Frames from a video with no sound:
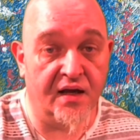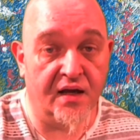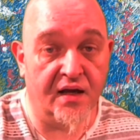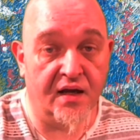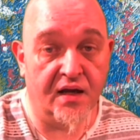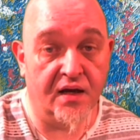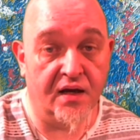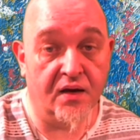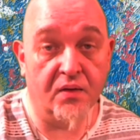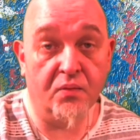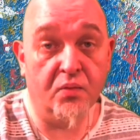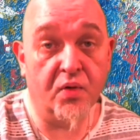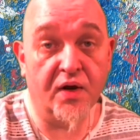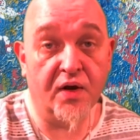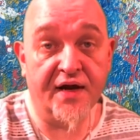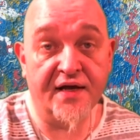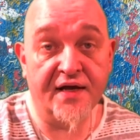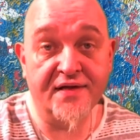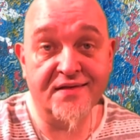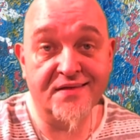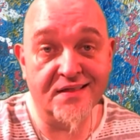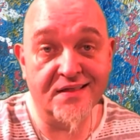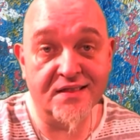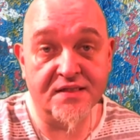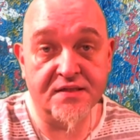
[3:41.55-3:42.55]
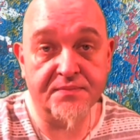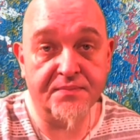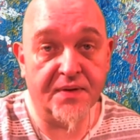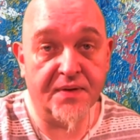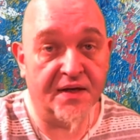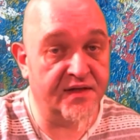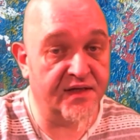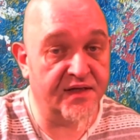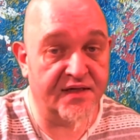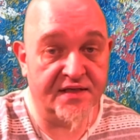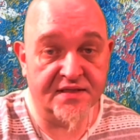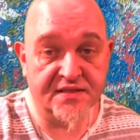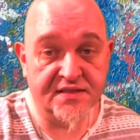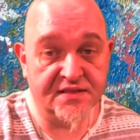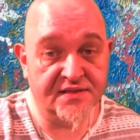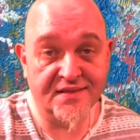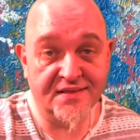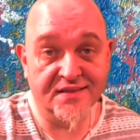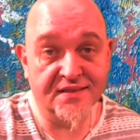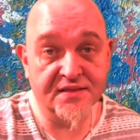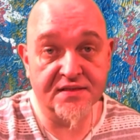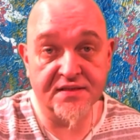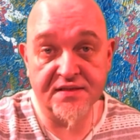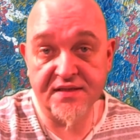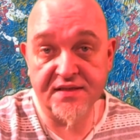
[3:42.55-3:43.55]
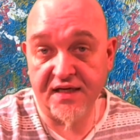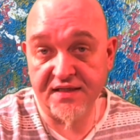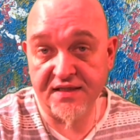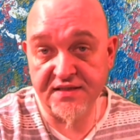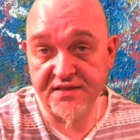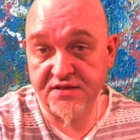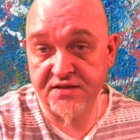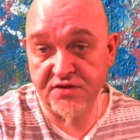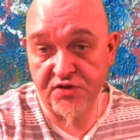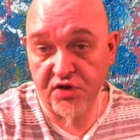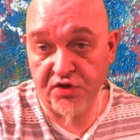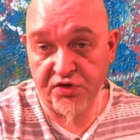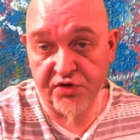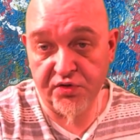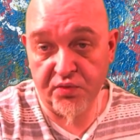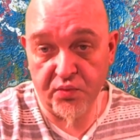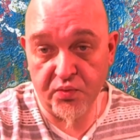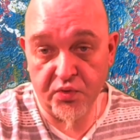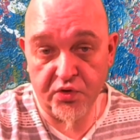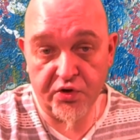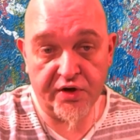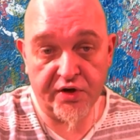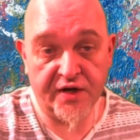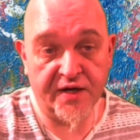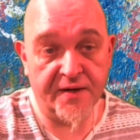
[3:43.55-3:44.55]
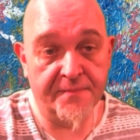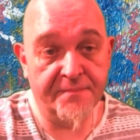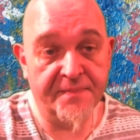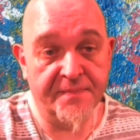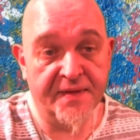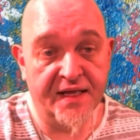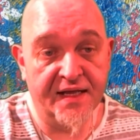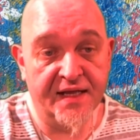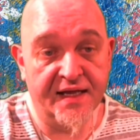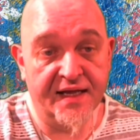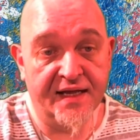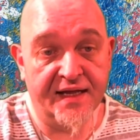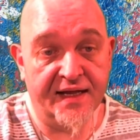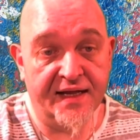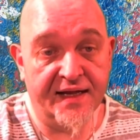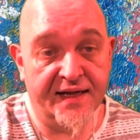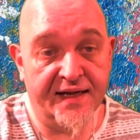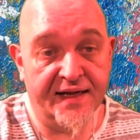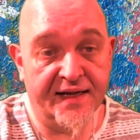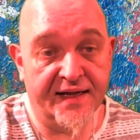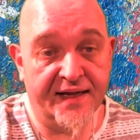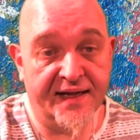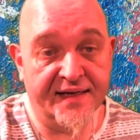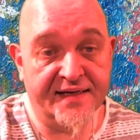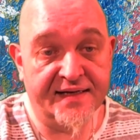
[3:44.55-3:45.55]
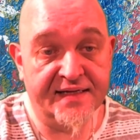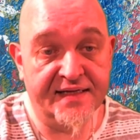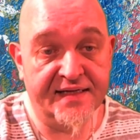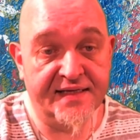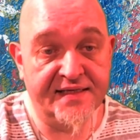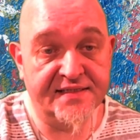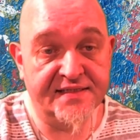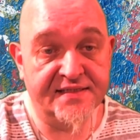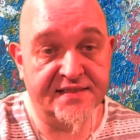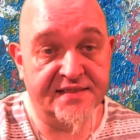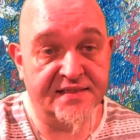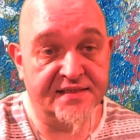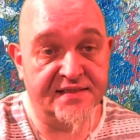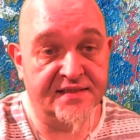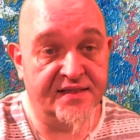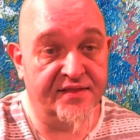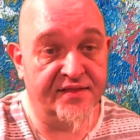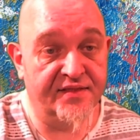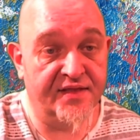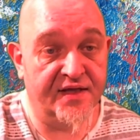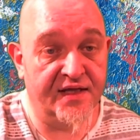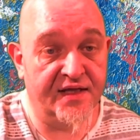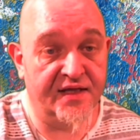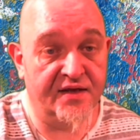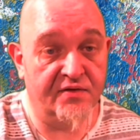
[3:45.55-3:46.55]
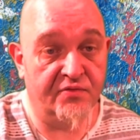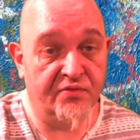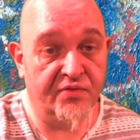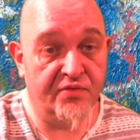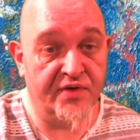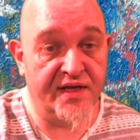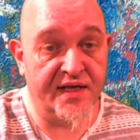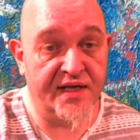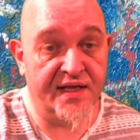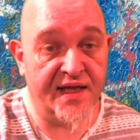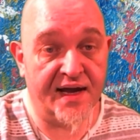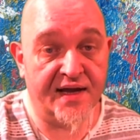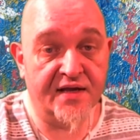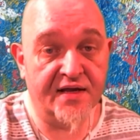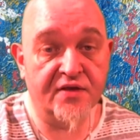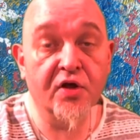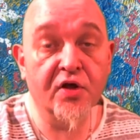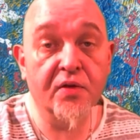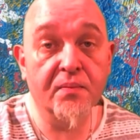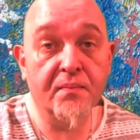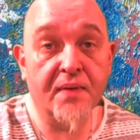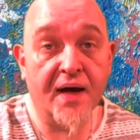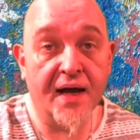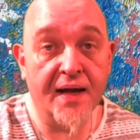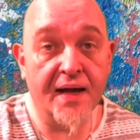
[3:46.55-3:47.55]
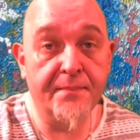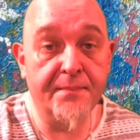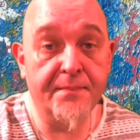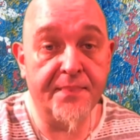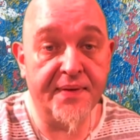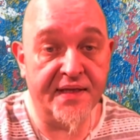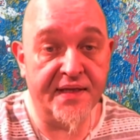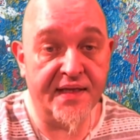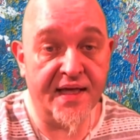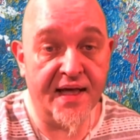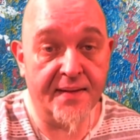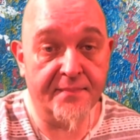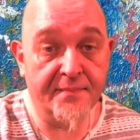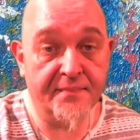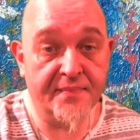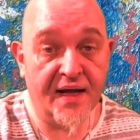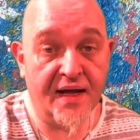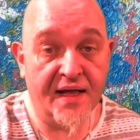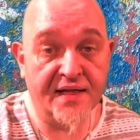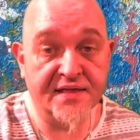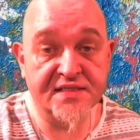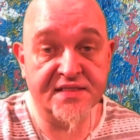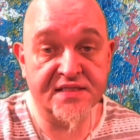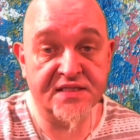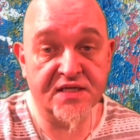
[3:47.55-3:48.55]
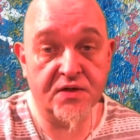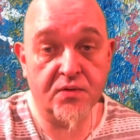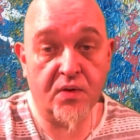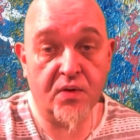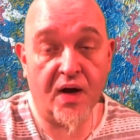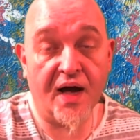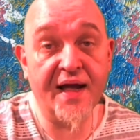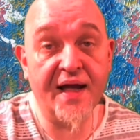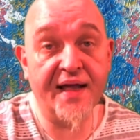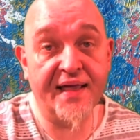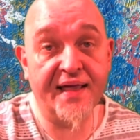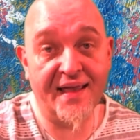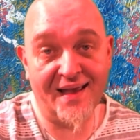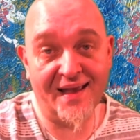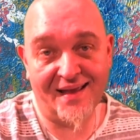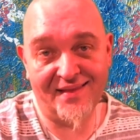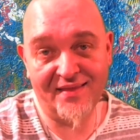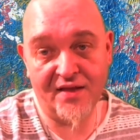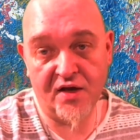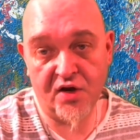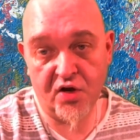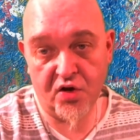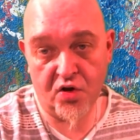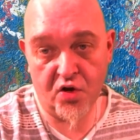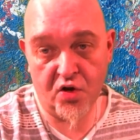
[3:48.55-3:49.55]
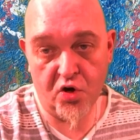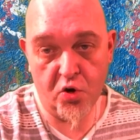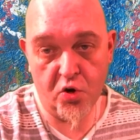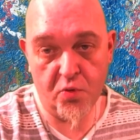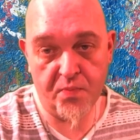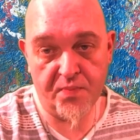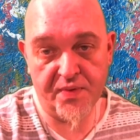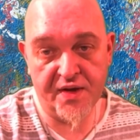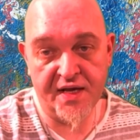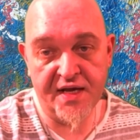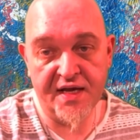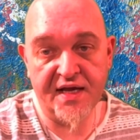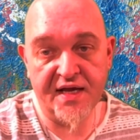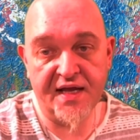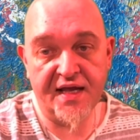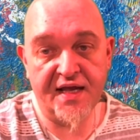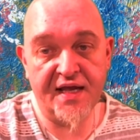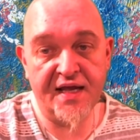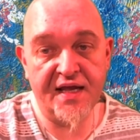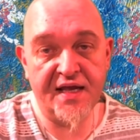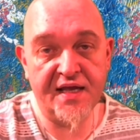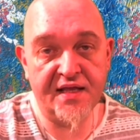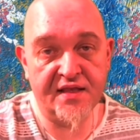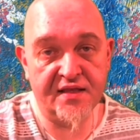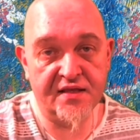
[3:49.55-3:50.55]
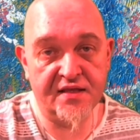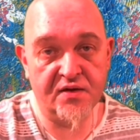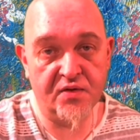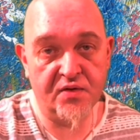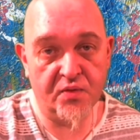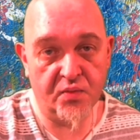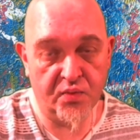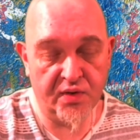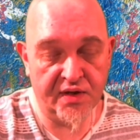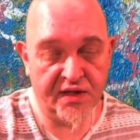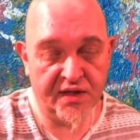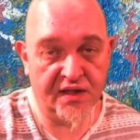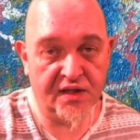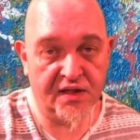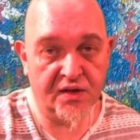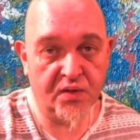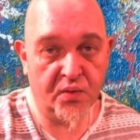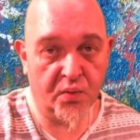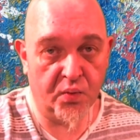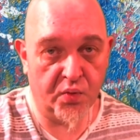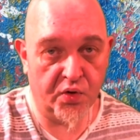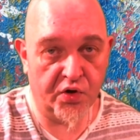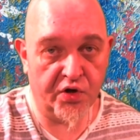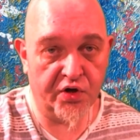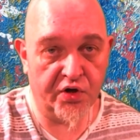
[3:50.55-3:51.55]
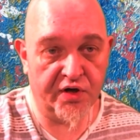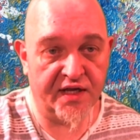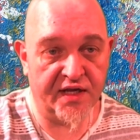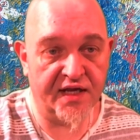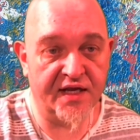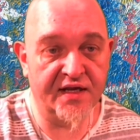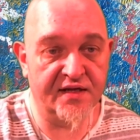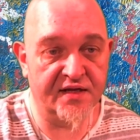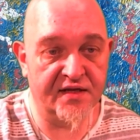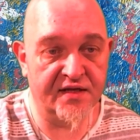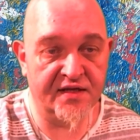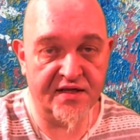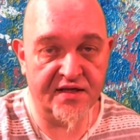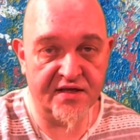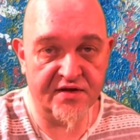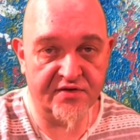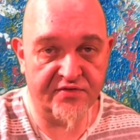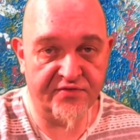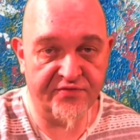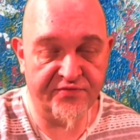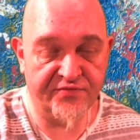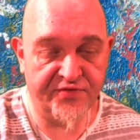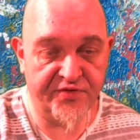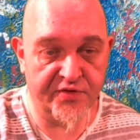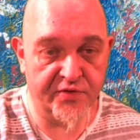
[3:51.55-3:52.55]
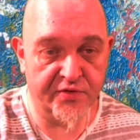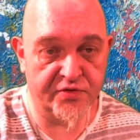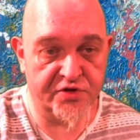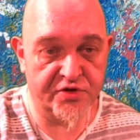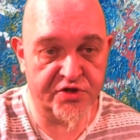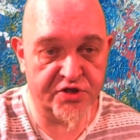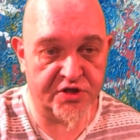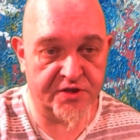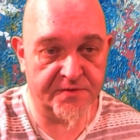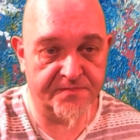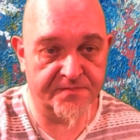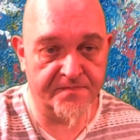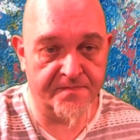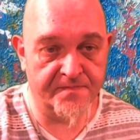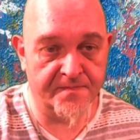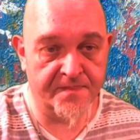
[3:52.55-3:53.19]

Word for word: uh, what I did, but it still does not work. Uh, at least they react on my P M, and so I can hope it will work in the near future.